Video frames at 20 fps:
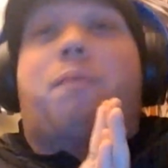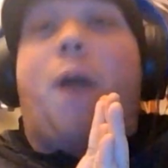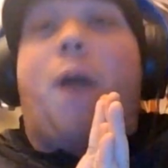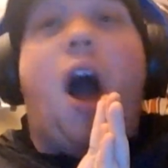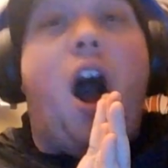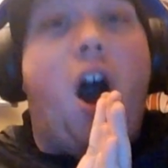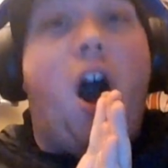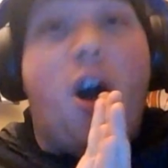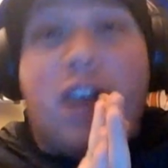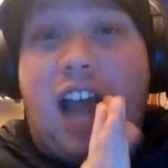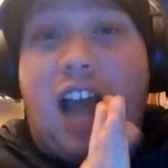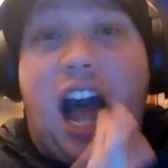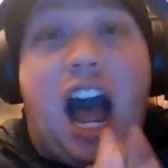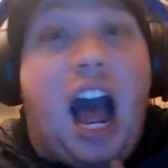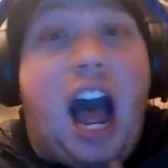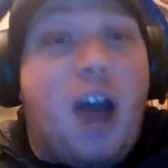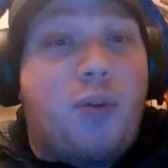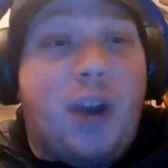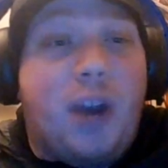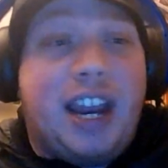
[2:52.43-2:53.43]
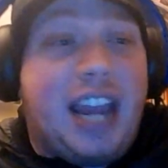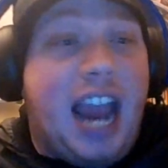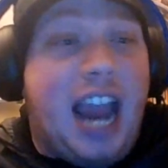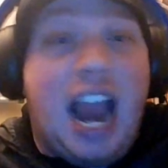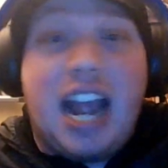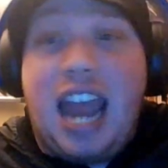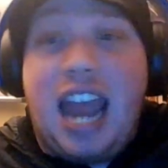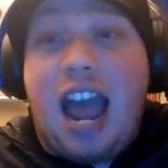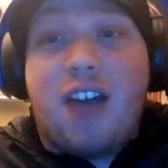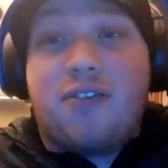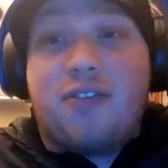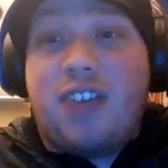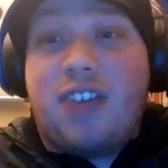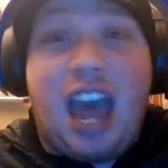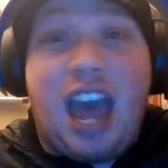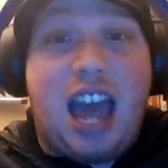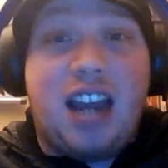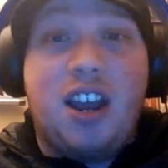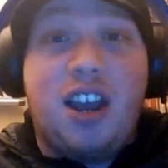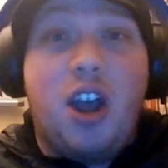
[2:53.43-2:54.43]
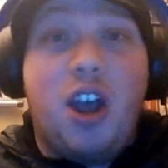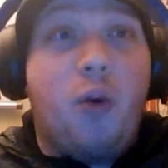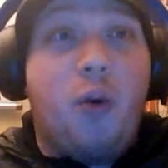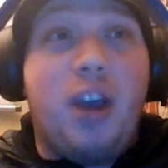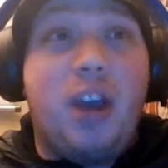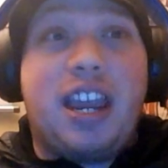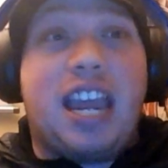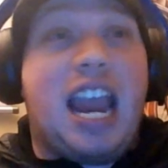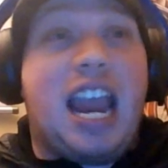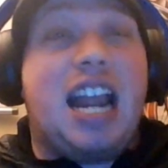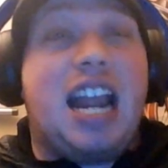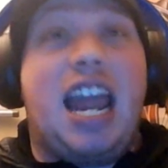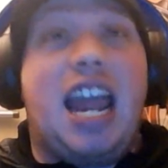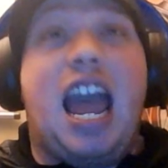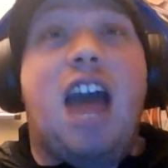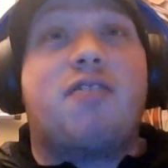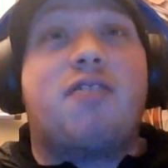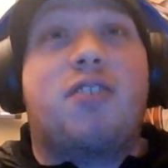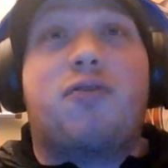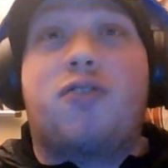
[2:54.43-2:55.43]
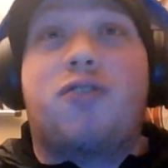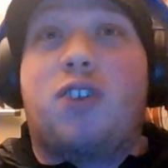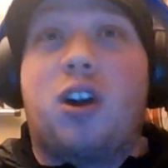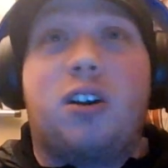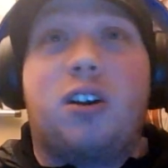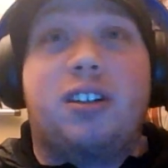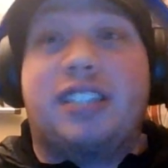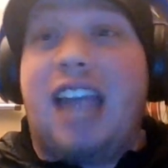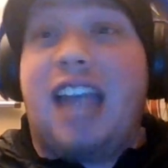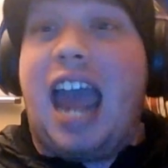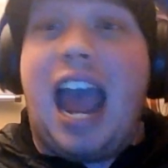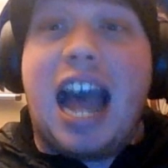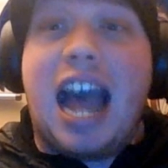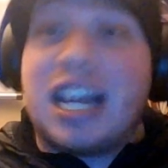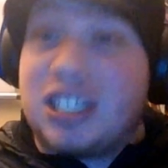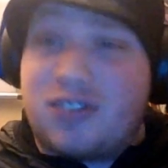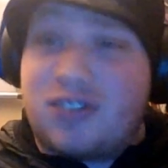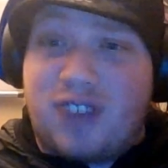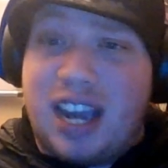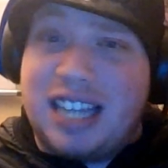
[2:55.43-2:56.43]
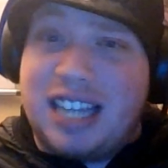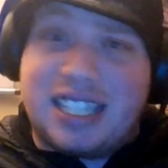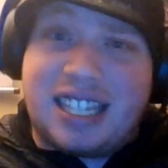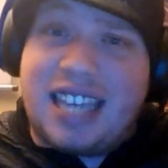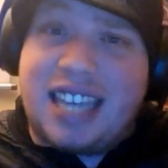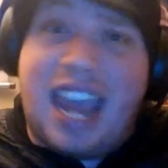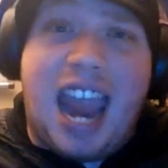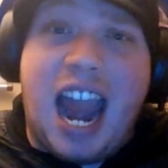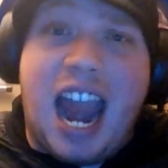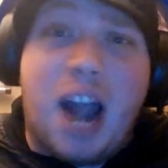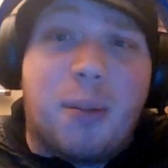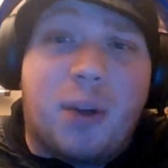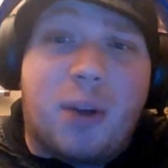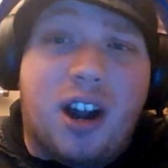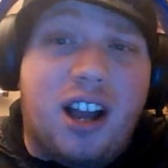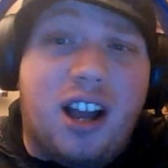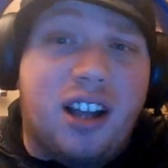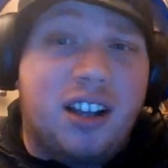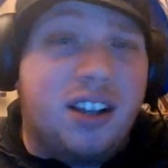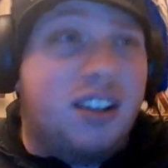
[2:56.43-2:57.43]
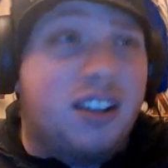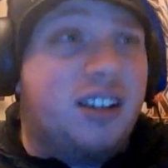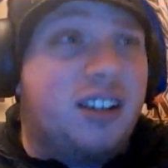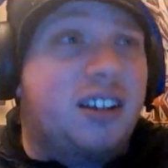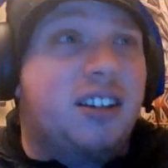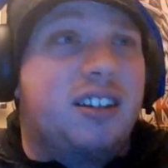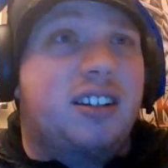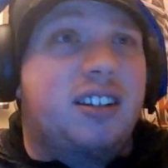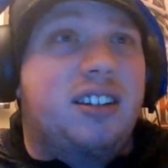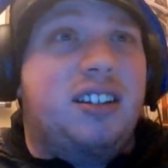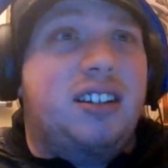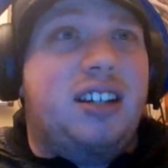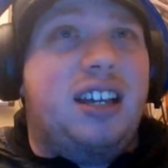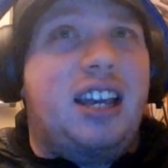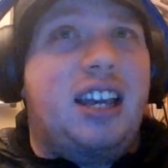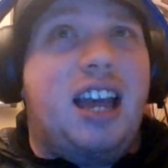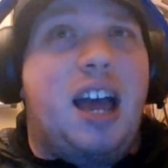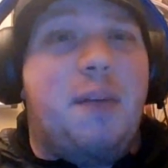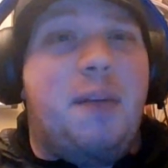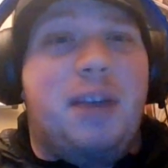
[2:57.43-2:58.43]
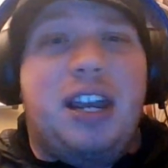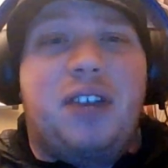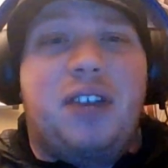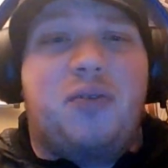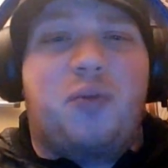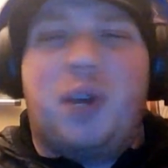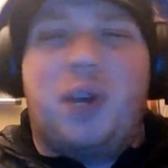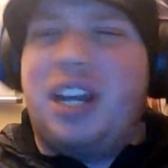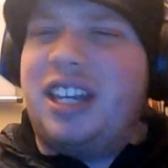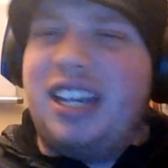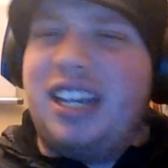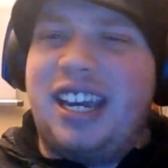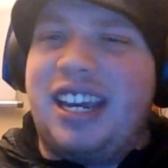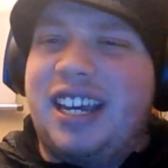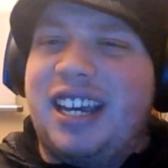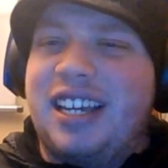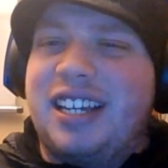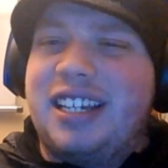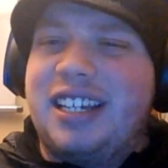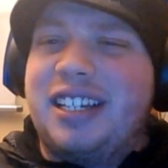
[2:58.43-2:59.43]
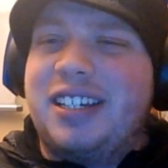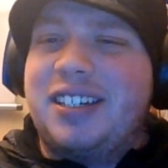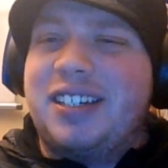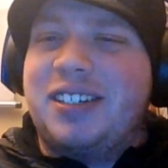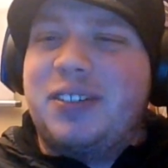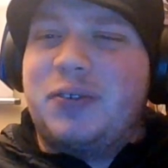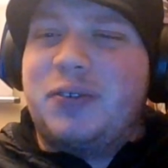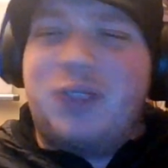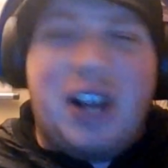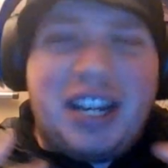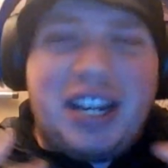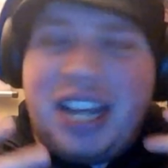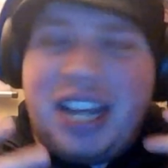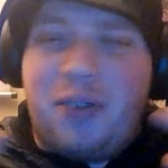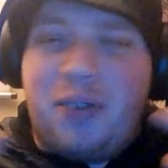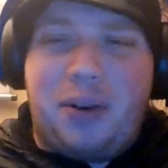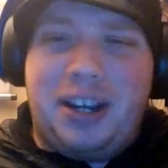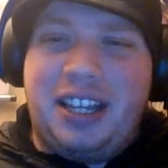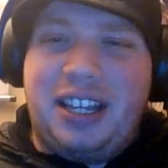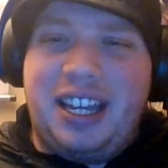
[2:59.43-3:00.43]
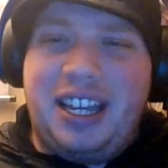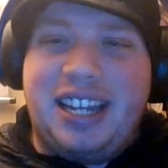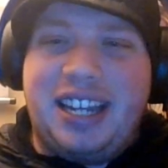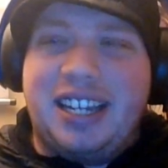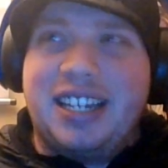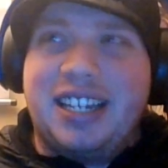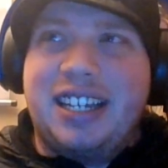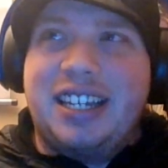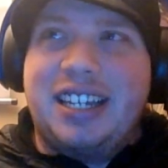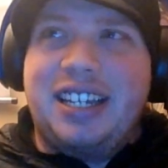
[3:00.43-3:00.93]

Oh god, we can't have that. We can't have a girl's ass face the camera. I mean, really? Fucking really?